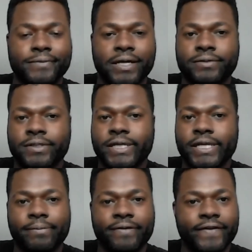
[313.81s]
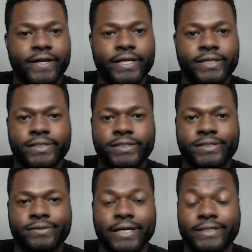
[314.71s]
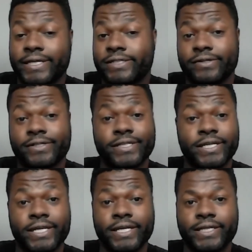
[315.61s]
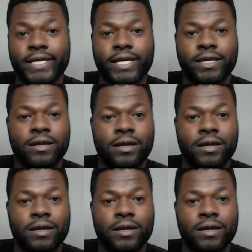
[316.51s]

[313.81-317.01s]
I was looking at my finances. I text Christine. I said, hey,